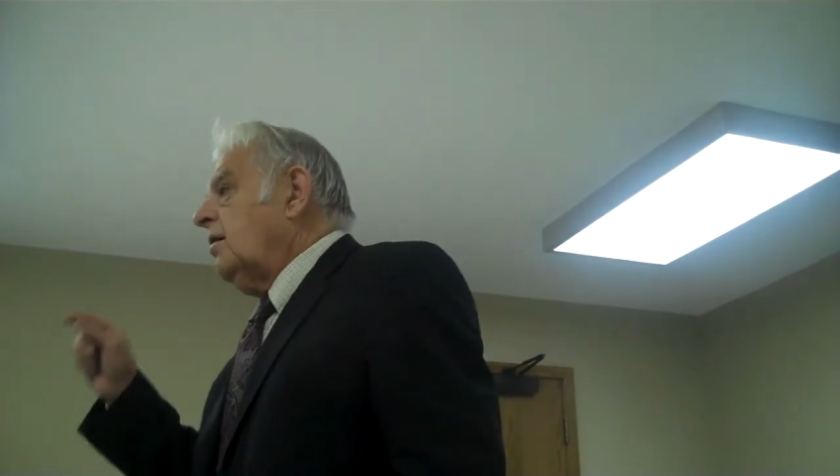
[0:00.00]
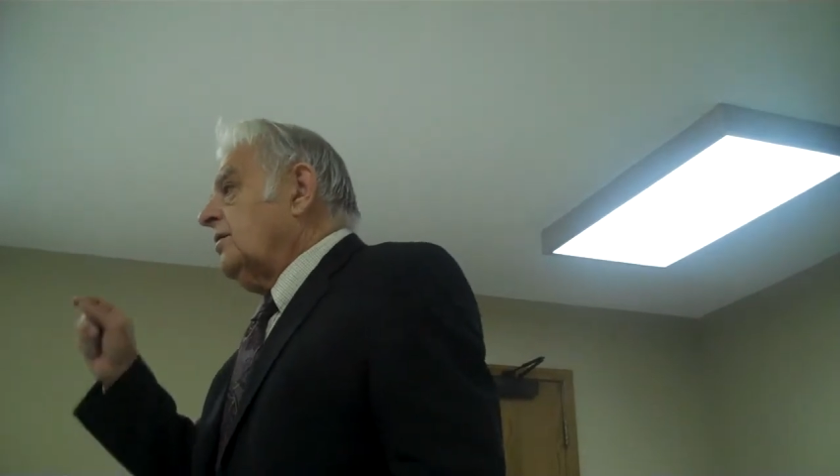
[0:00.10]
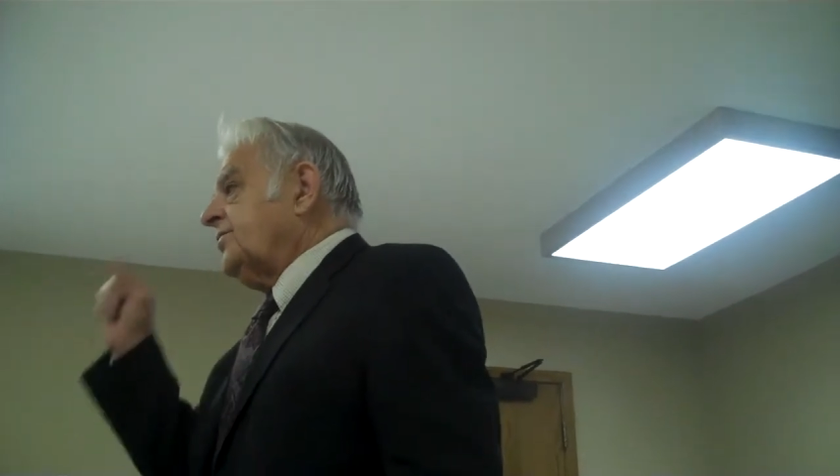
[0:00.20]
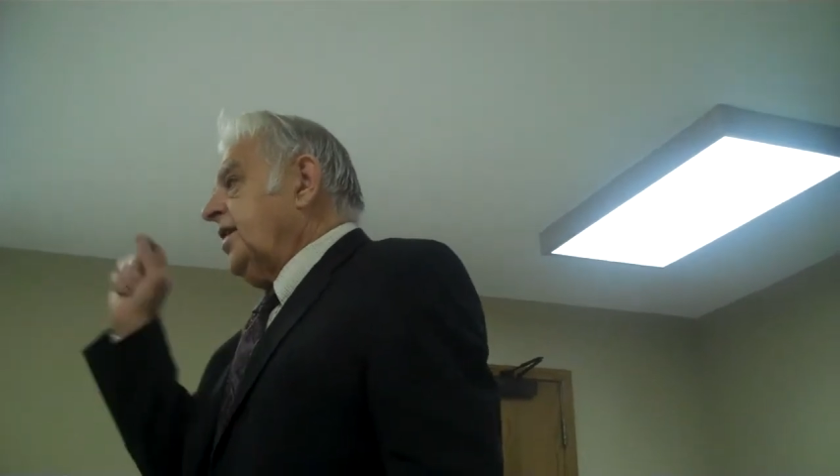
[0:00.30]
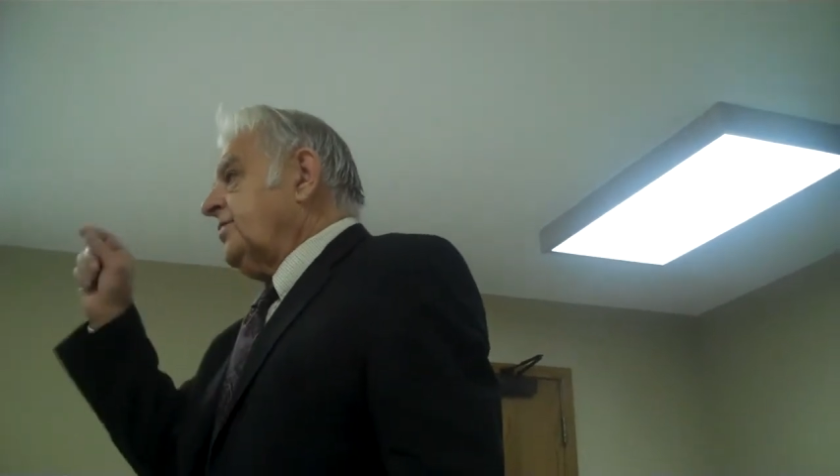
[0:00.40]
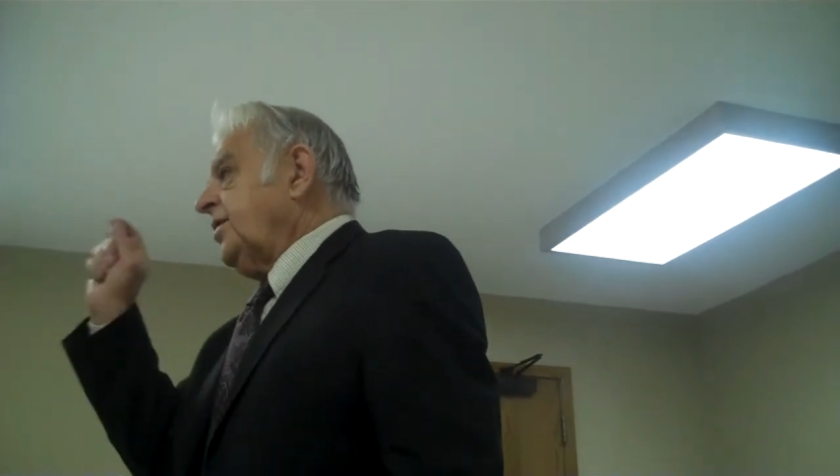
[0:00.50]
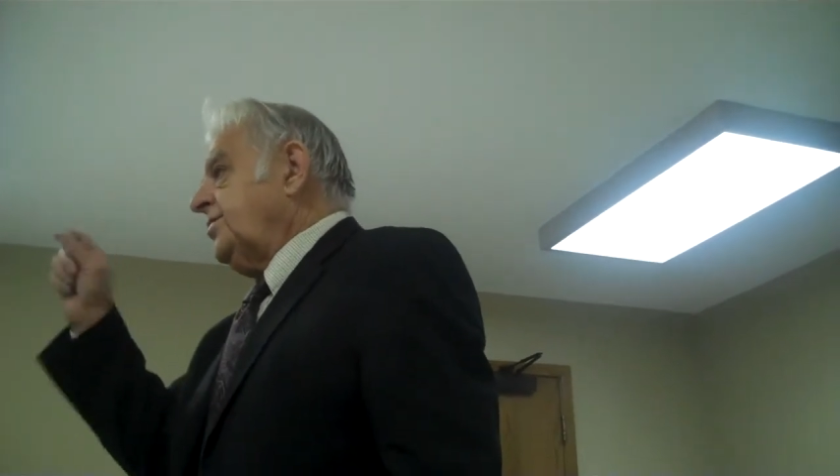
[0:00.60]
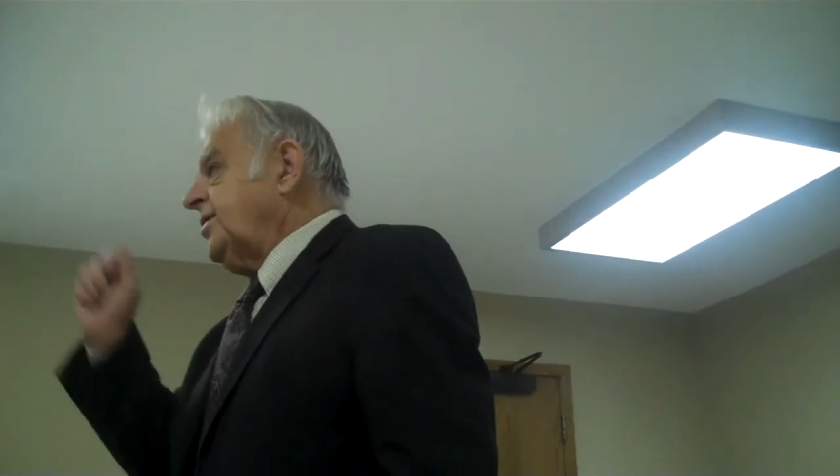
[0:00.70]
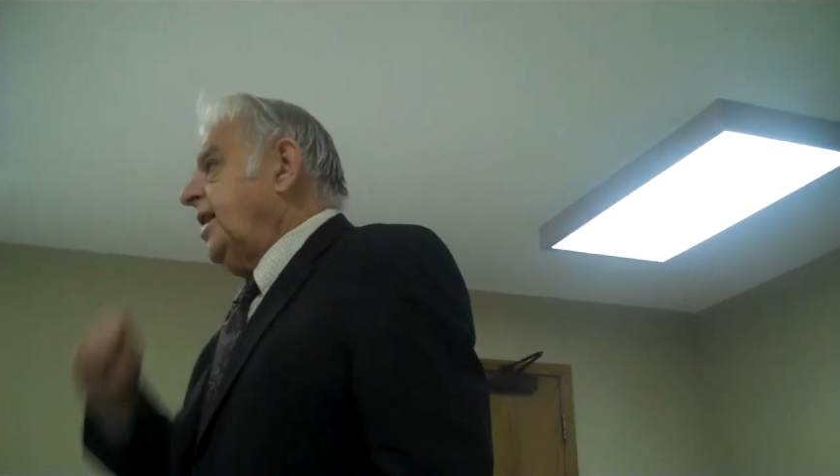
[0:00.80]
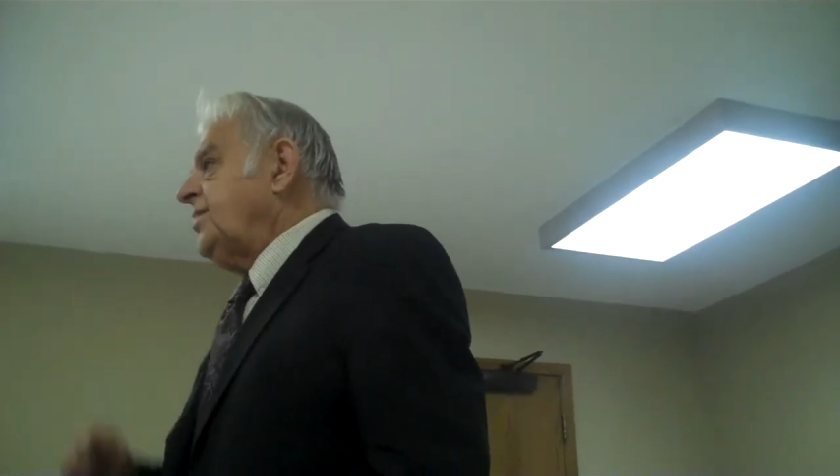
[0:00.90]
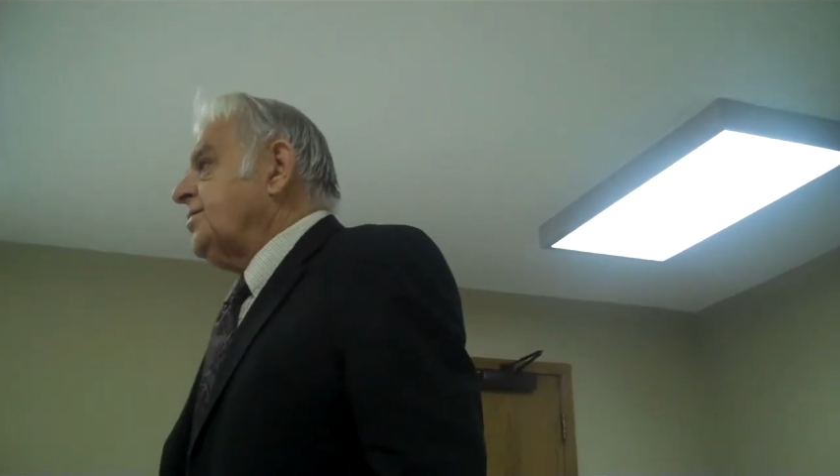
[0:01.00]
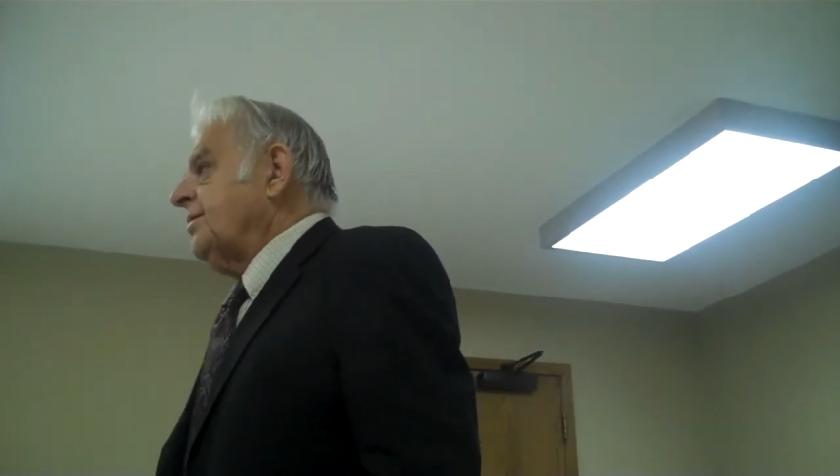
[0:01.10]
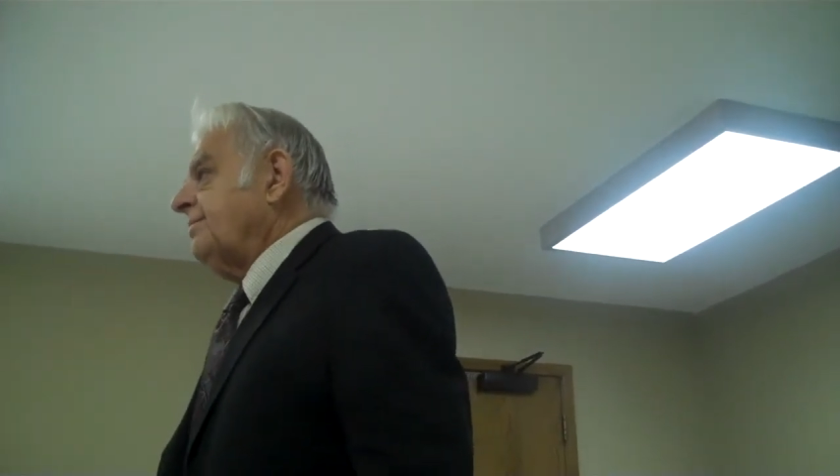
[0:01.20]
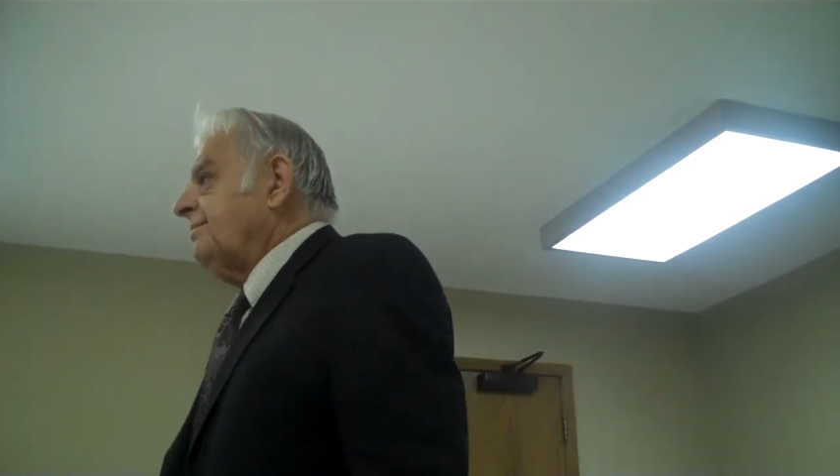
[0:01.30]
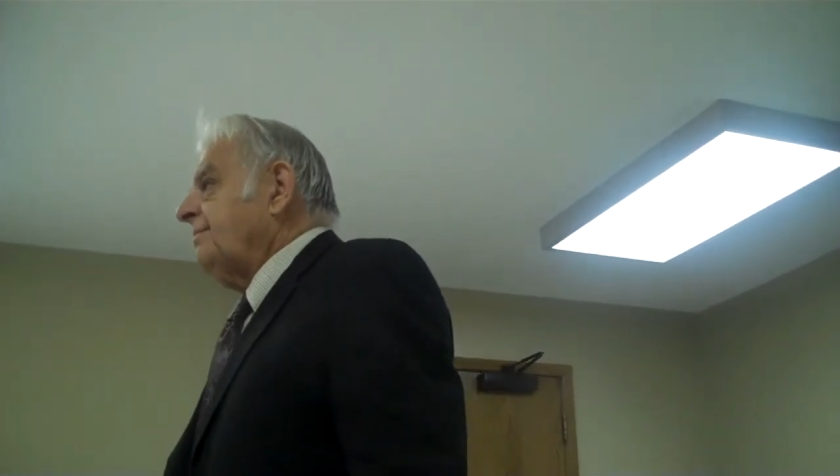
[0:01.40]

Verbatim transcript: on sex education